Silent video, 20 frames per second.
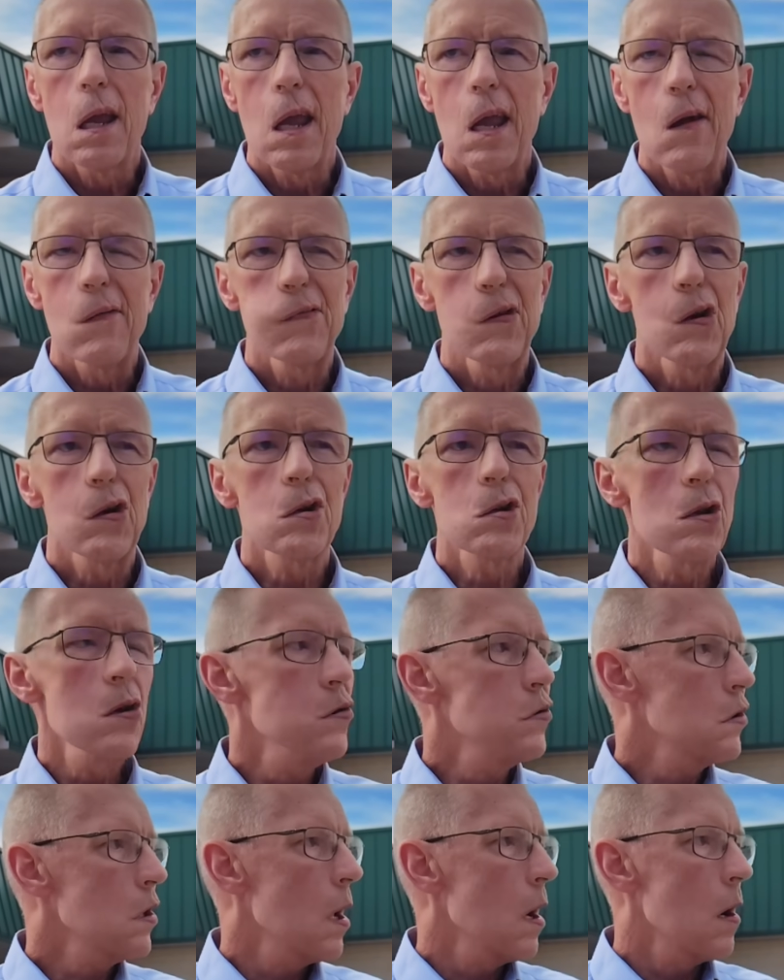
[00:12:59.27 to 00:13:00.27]
If you're
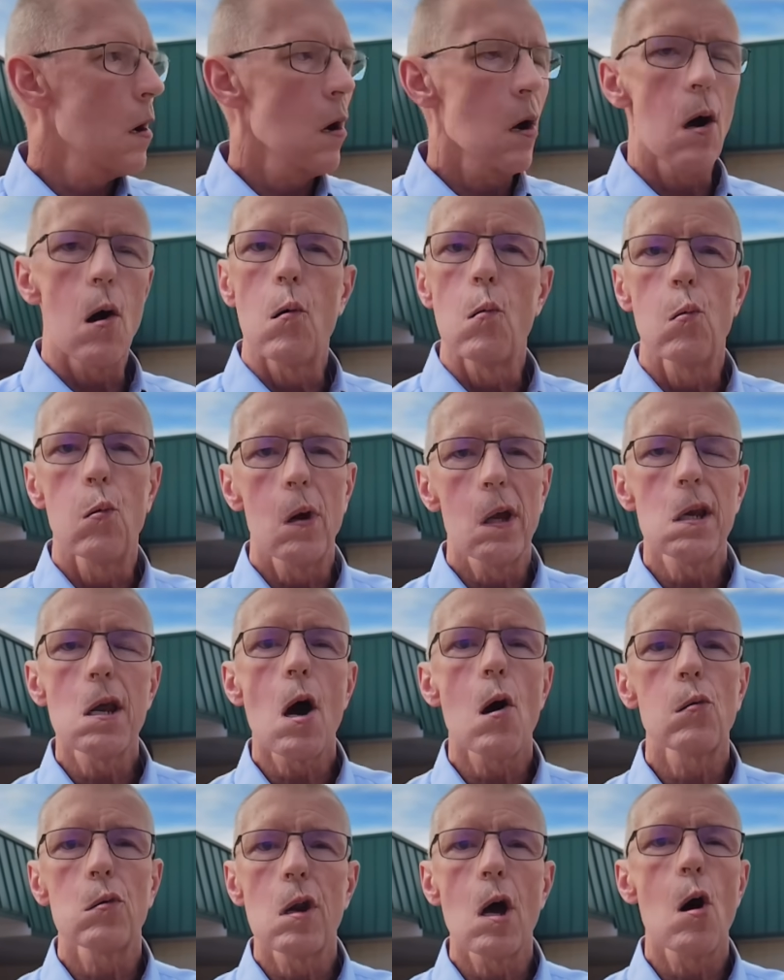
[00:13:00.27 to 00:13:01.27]
using, we
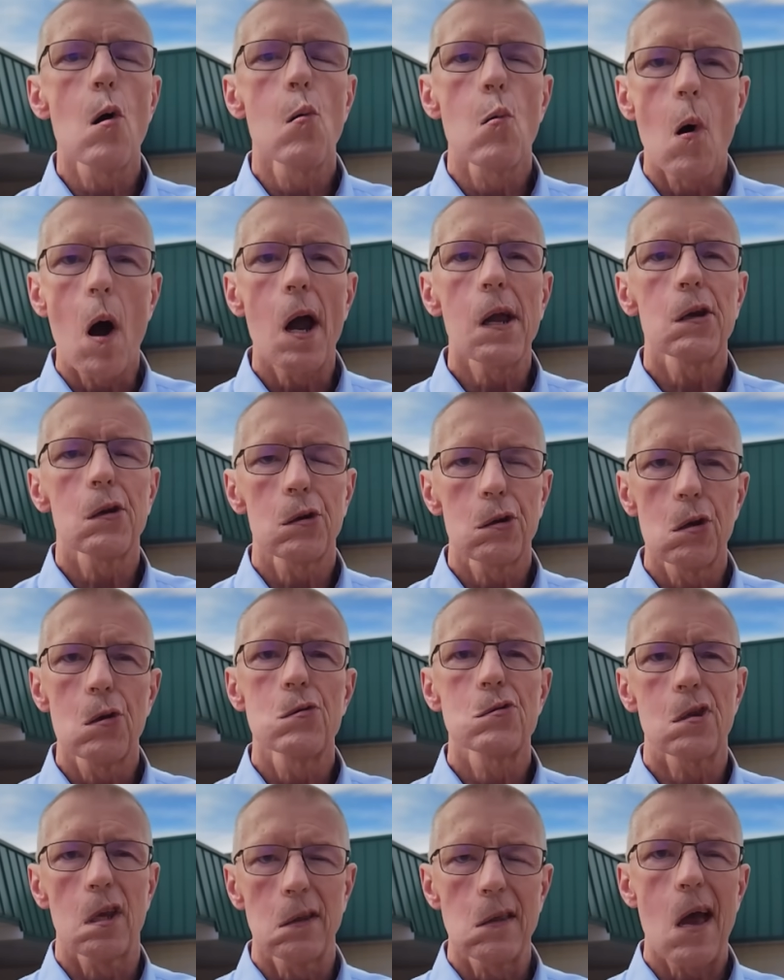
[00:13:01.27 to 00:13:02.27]
don't know why you're
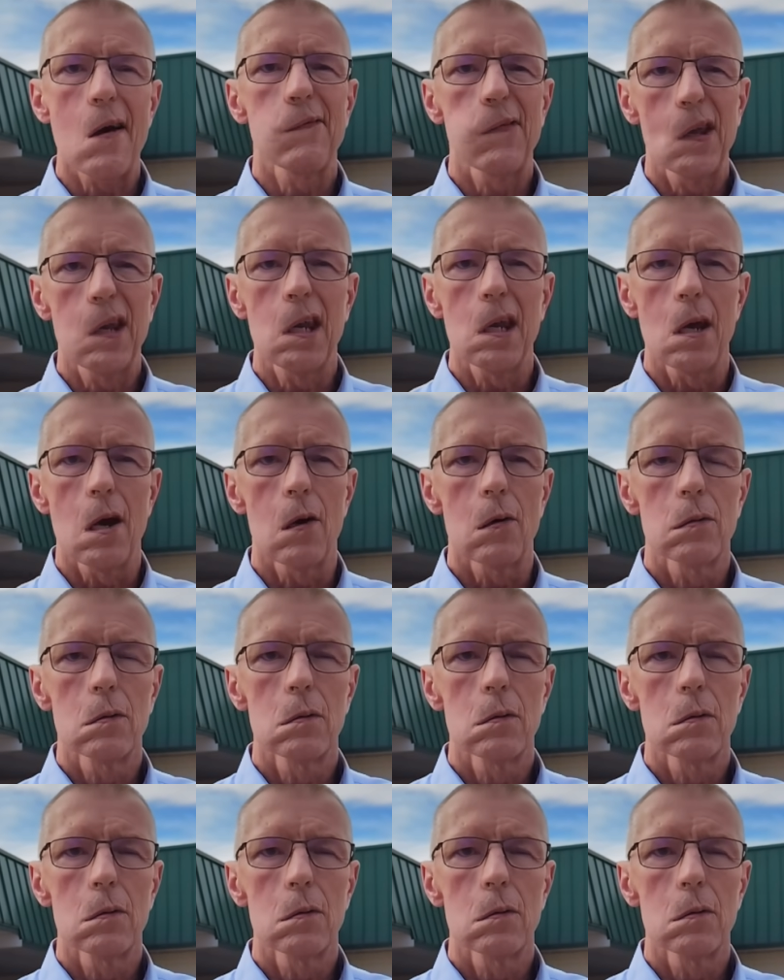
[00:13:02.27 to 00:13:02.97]
using that video.